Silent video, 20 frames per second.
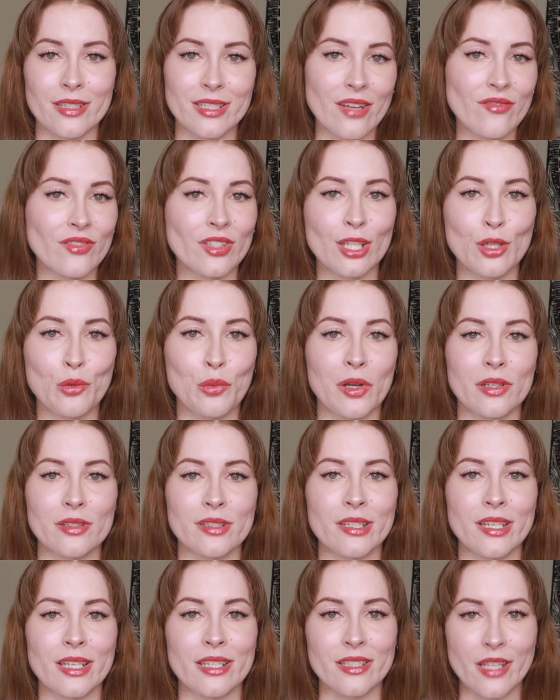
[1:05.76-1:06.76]
definitely
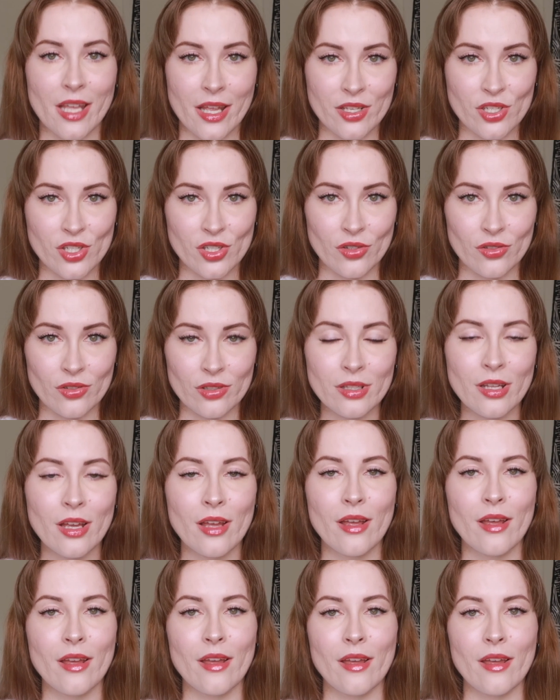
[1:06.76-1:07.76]
wasn't intentional.
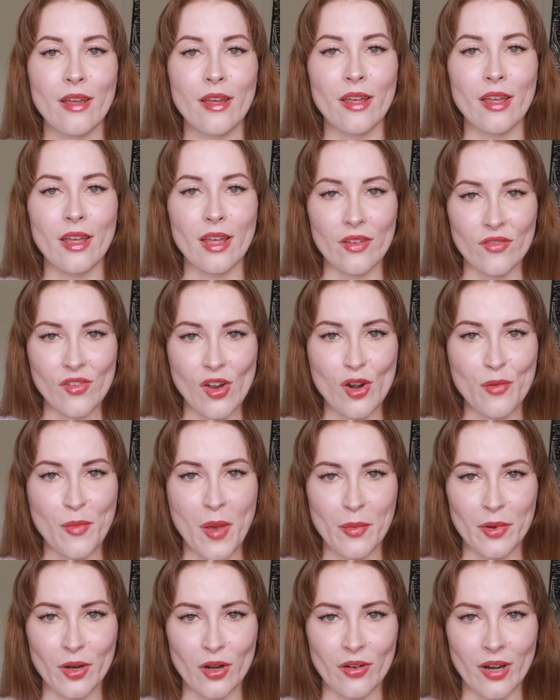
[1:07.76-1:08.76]
If I
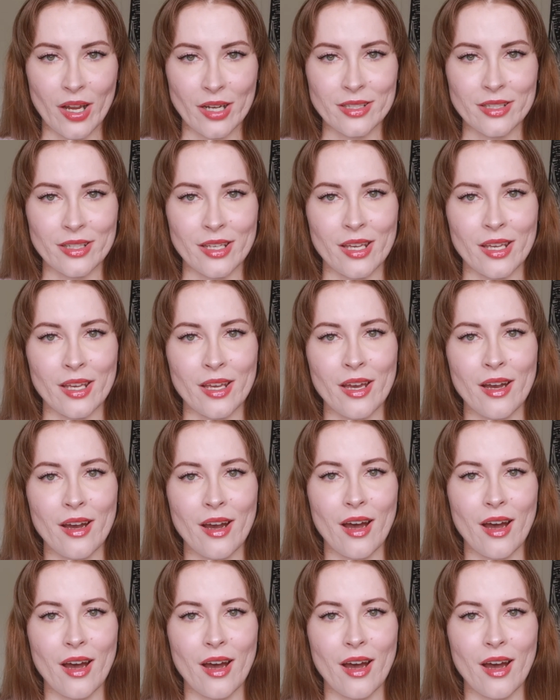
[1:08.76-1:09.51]
remember correctly,